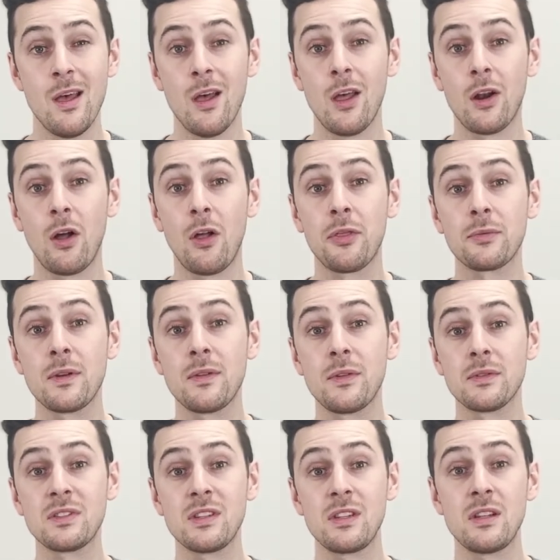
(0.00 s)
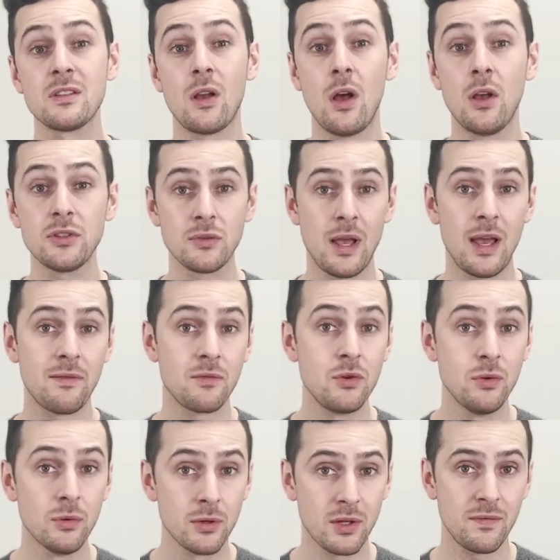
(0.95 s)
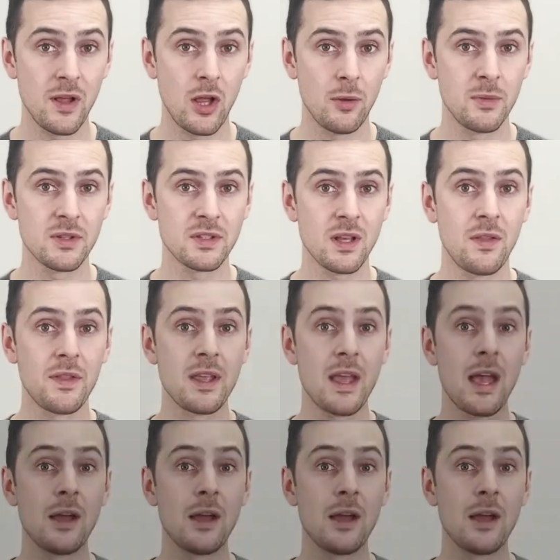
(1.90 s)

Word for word: And all three of those cities also have newer developments on the